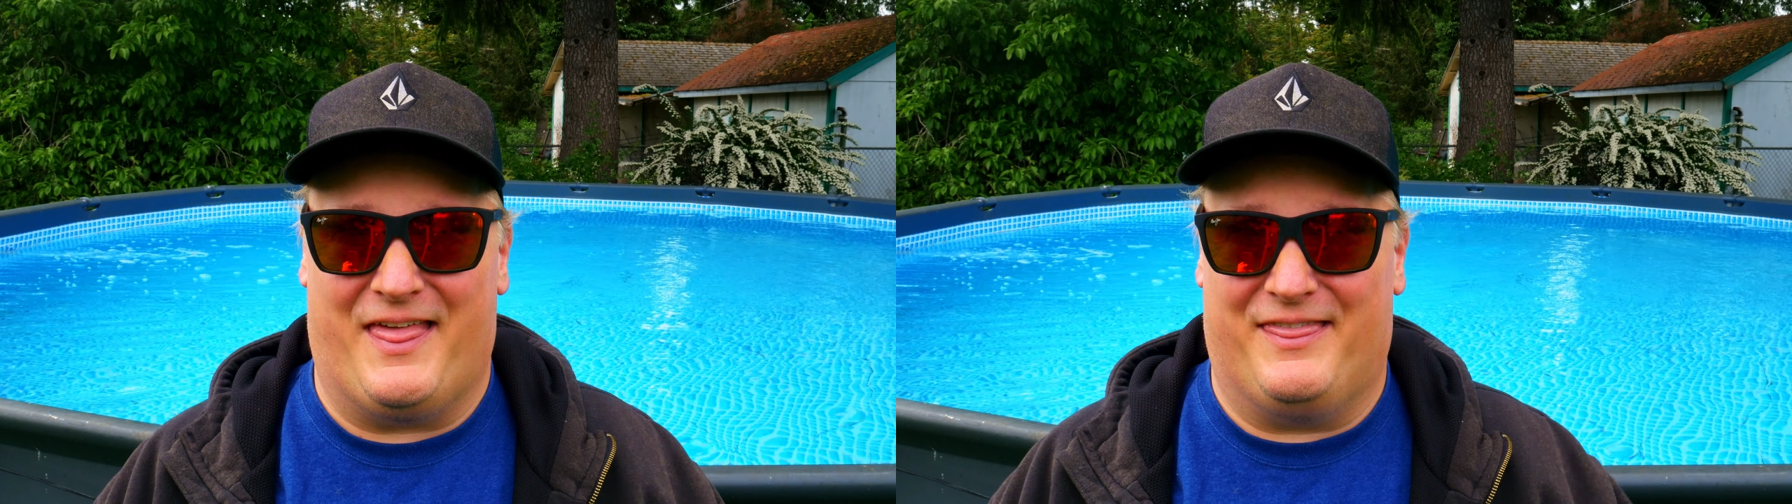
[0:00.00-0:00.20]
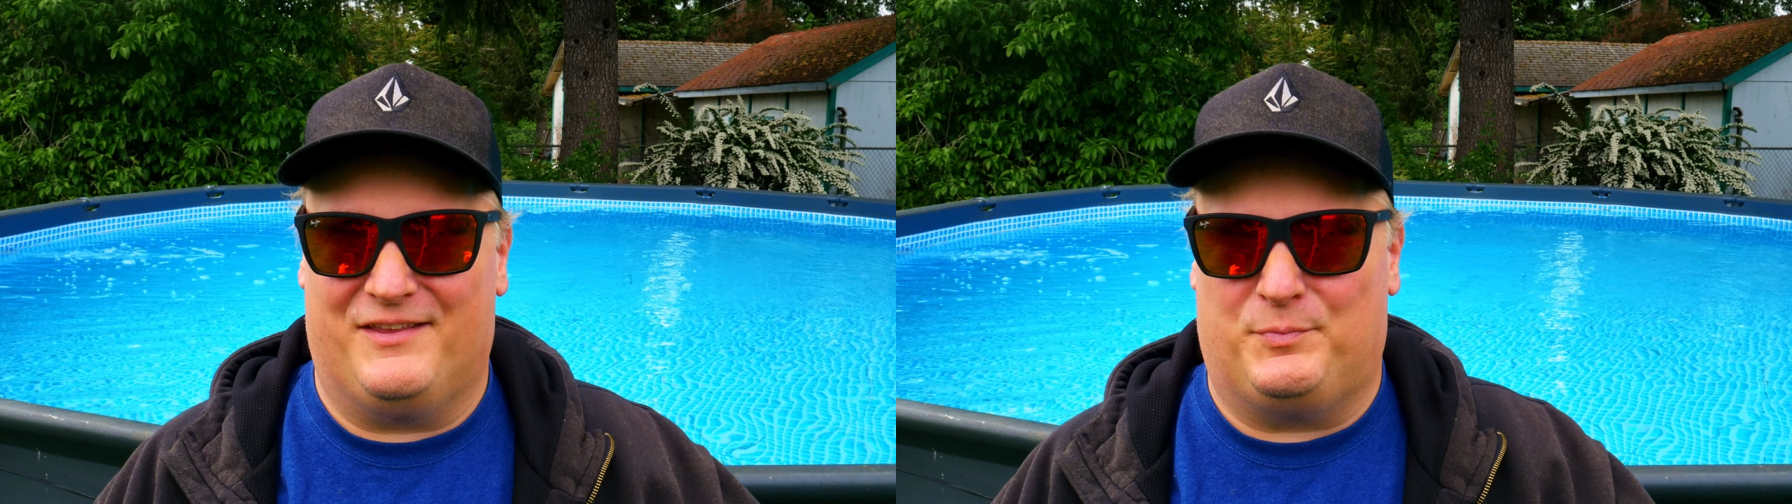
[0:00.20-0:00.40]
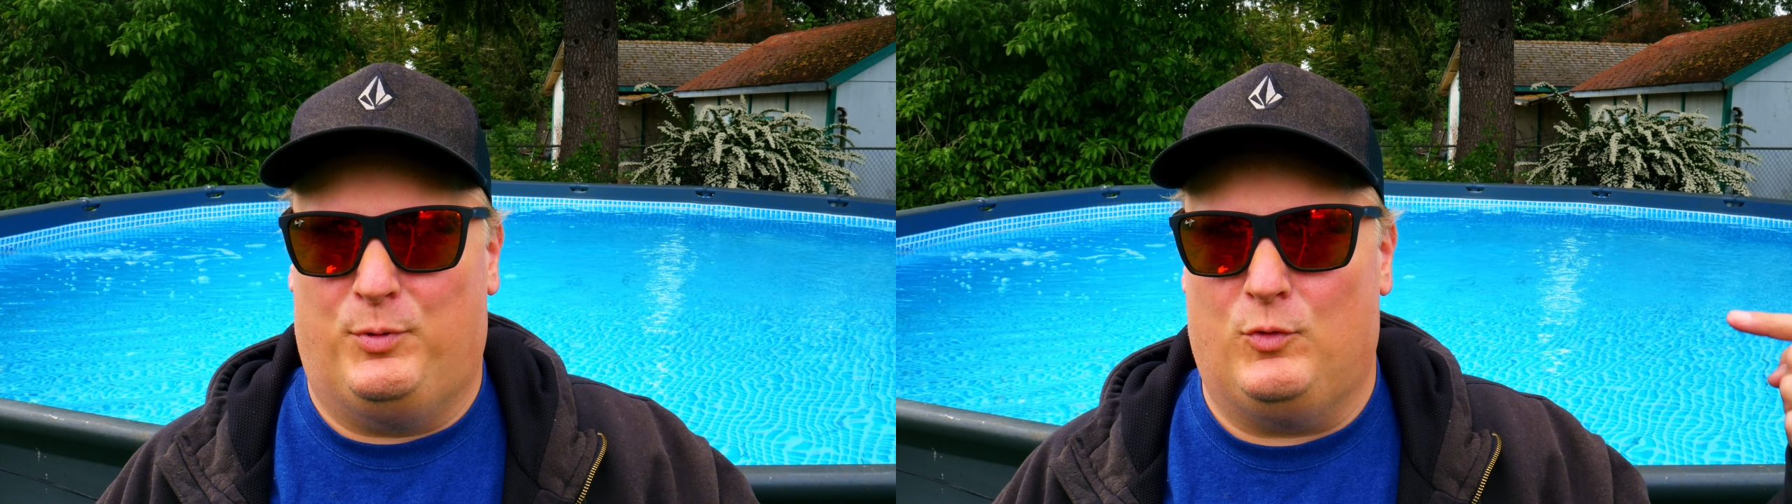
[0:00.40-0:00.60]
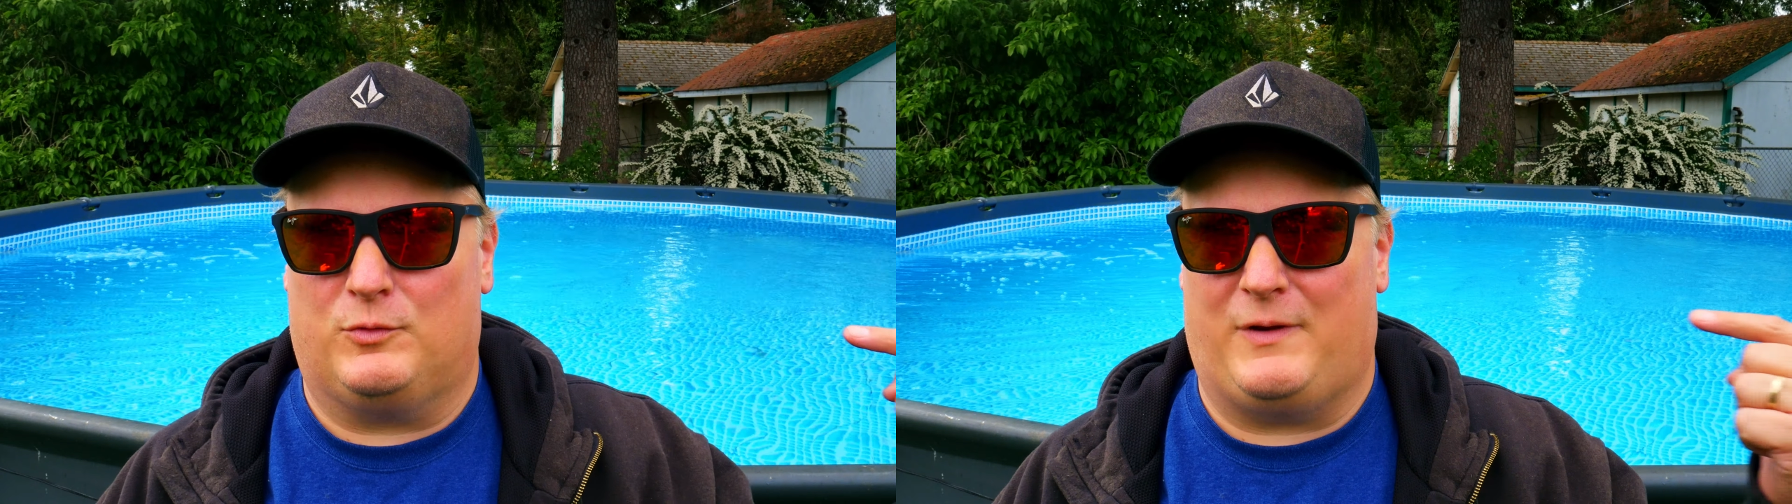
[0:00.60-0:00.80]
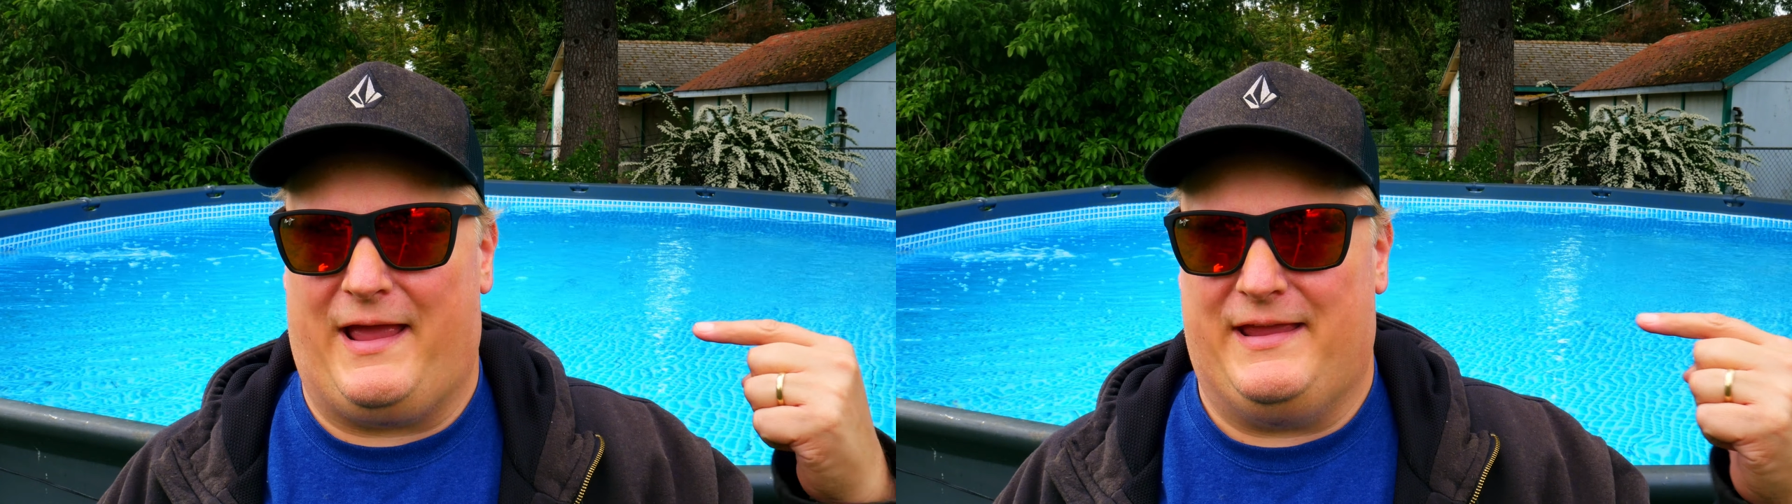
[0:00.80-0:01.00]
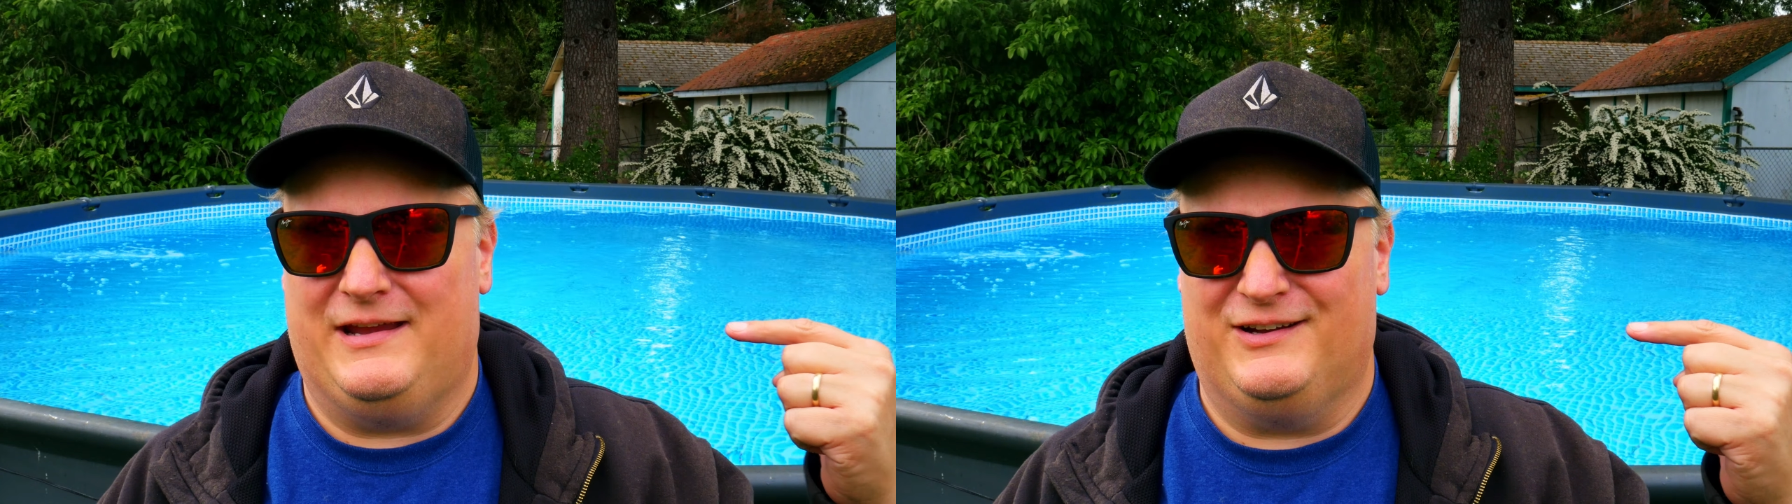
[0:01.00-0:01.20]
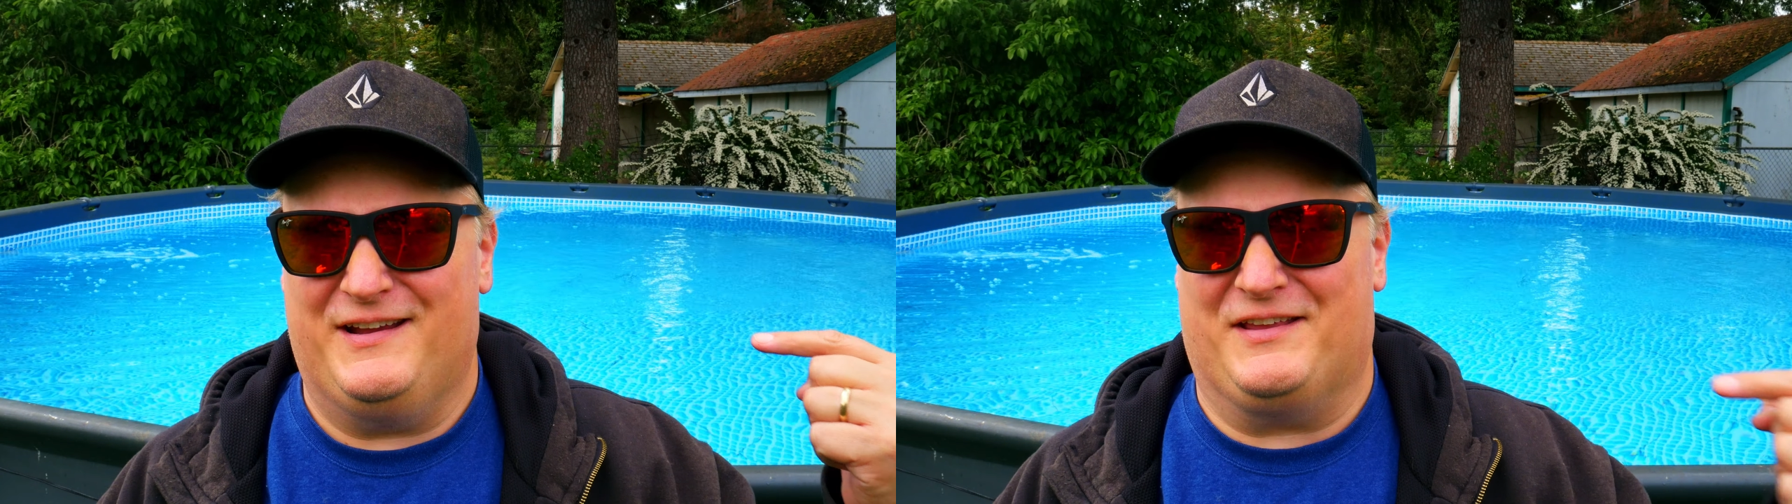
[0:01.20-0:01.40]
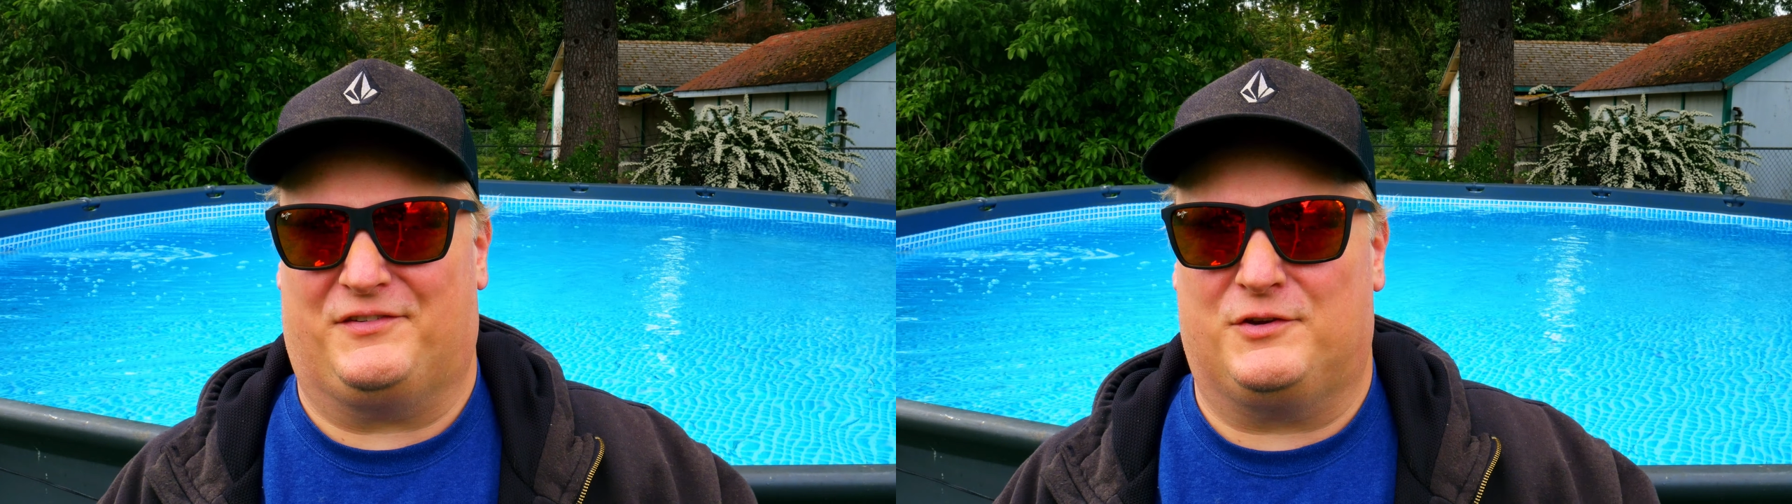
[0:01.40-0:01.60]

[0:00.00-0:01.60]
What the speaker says: This pool right here is